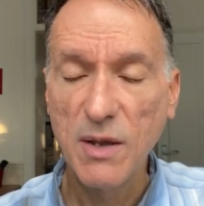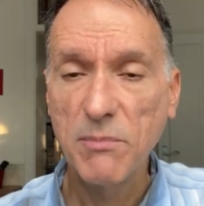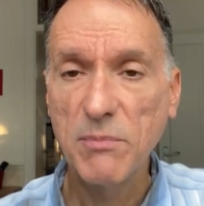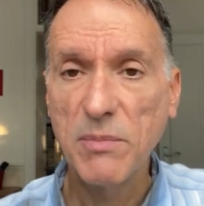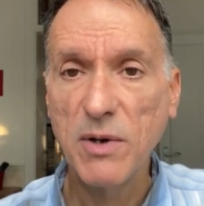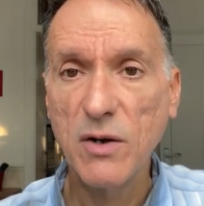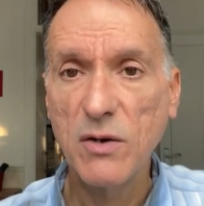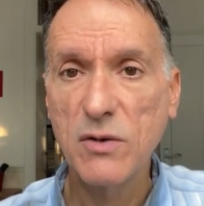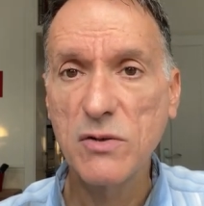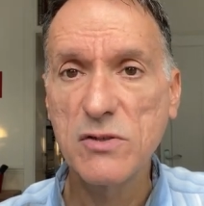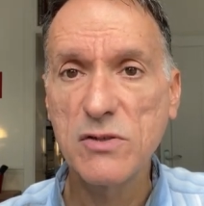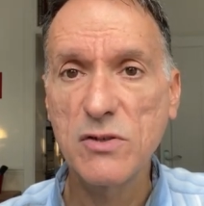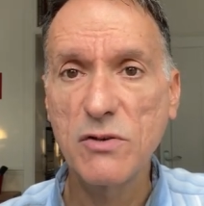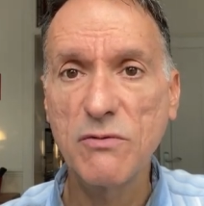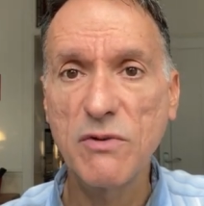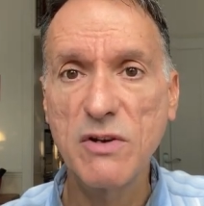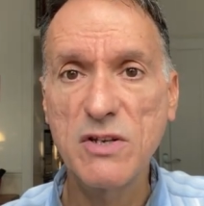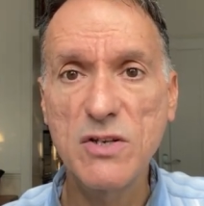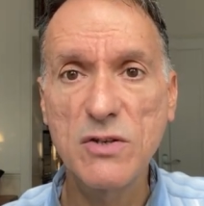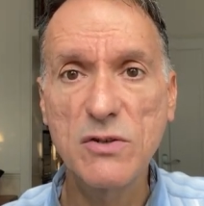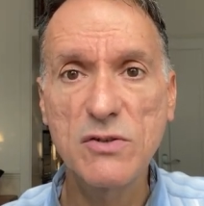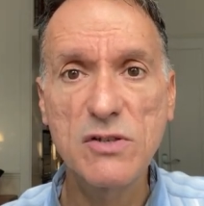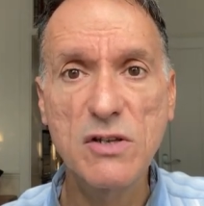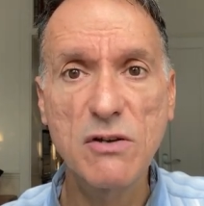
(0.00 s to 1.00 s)
but also
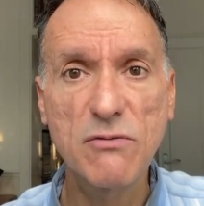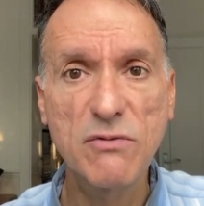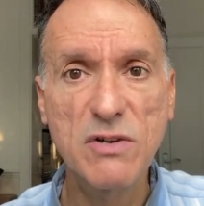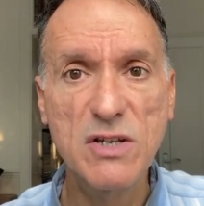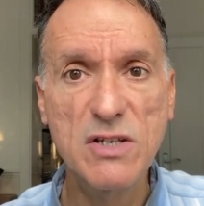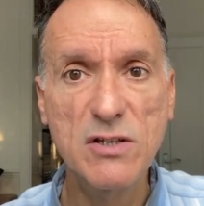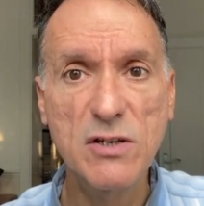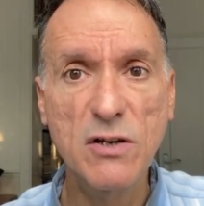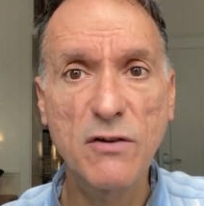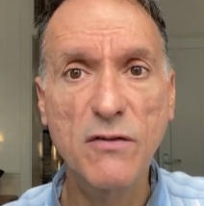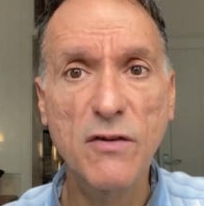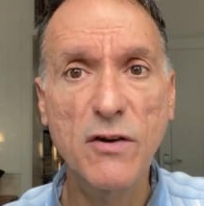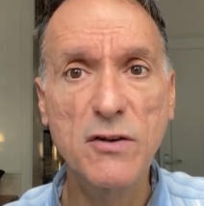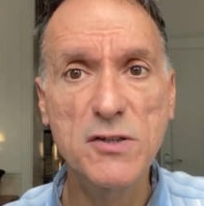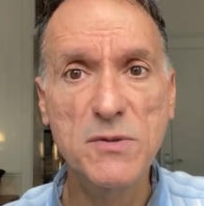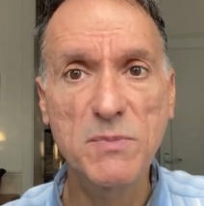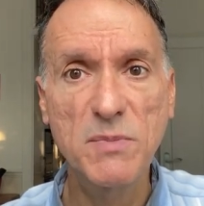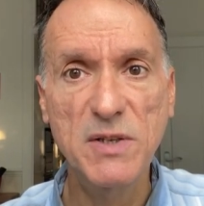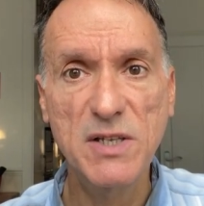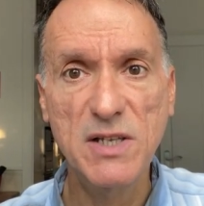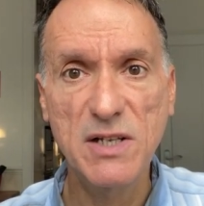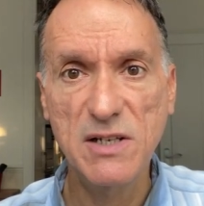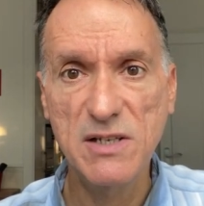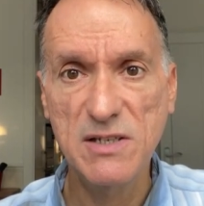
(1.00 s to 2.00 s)
reduce the risk of
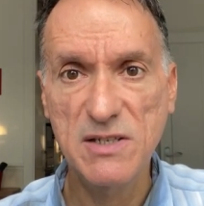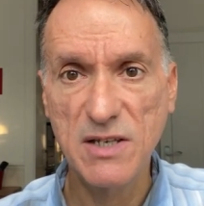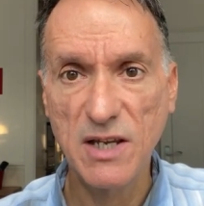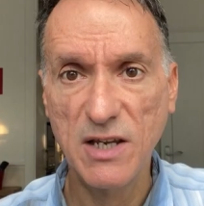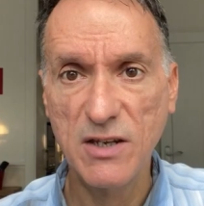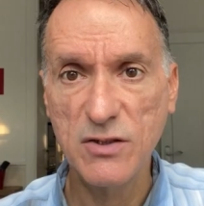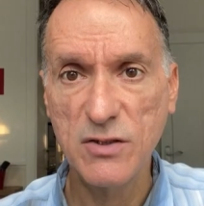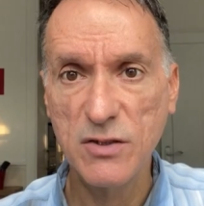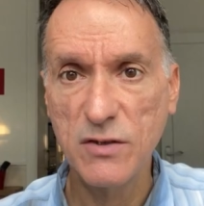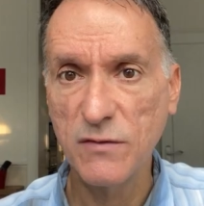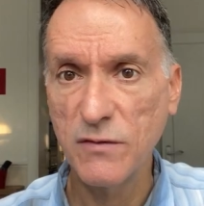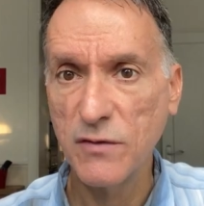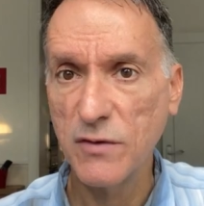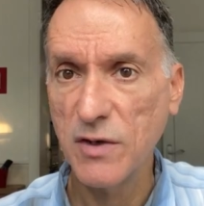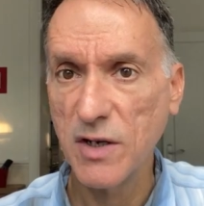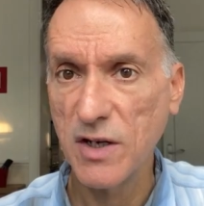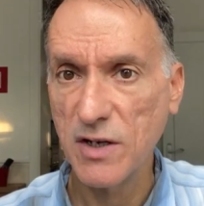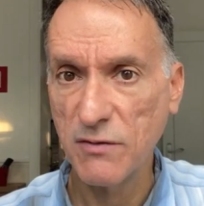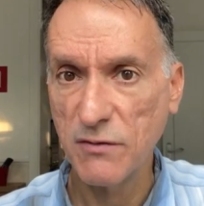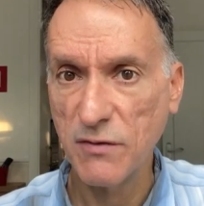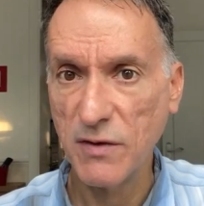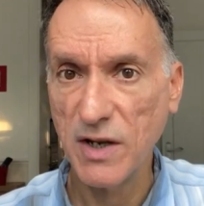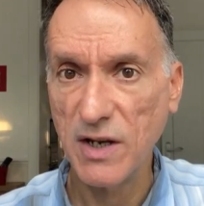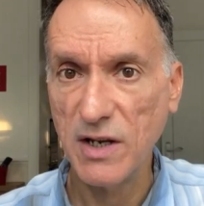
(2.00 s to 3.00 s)
hospitalization for
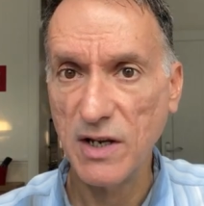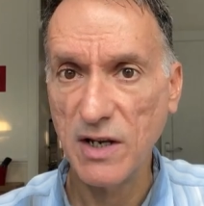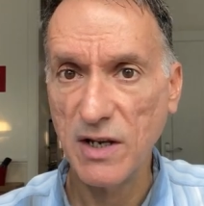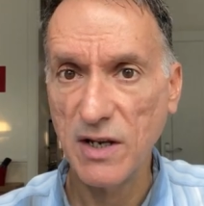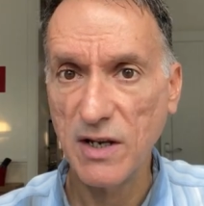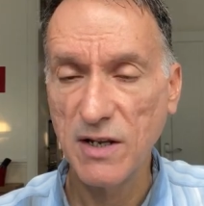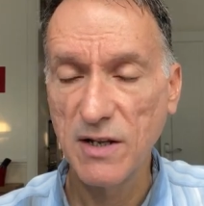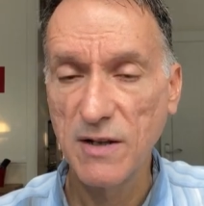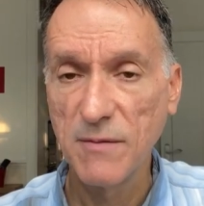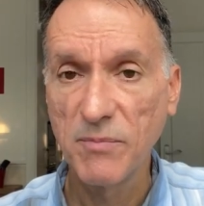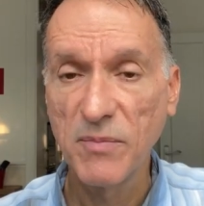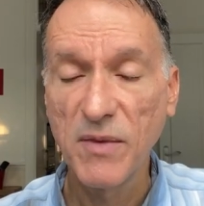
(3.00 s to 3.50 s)
heart failure